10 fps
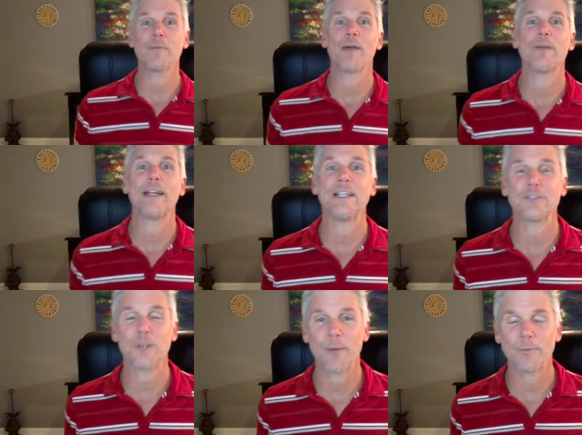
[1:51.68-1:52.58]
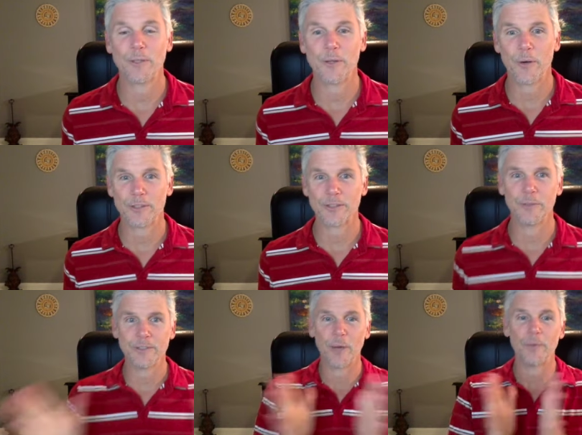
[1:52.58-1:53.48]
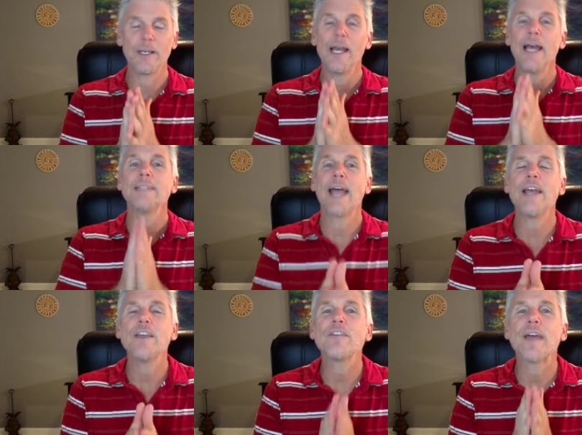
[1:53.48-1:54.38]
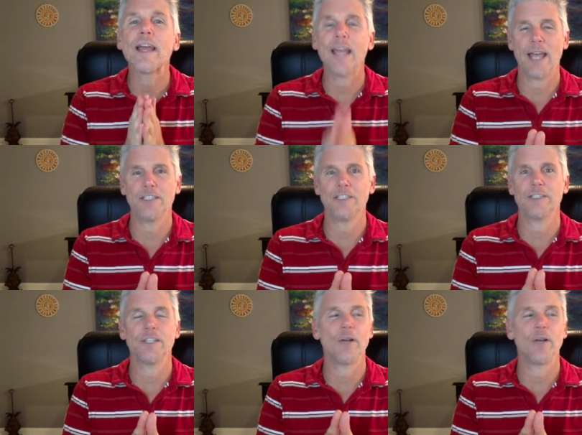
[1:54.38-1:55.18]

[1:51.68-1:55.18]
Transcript: my reading trip up to New York soon. So take your vacations.